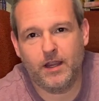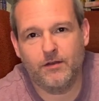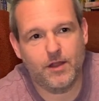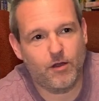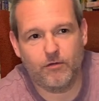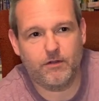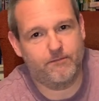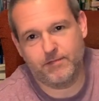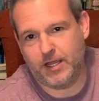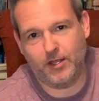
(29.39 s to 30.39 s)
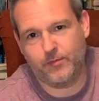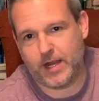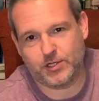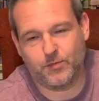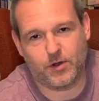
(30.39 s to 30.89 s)
you know Kealan
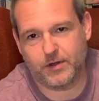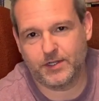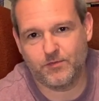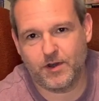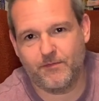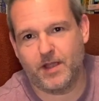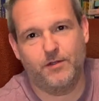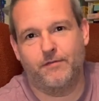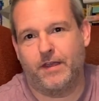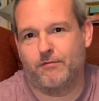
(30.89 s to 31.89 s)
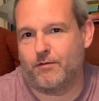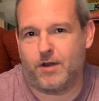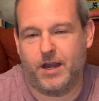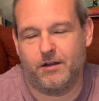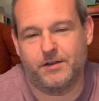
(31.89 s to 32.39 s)
Patrick Burke is one of my new favorite
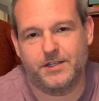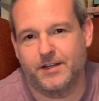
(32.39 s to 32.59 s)
writers.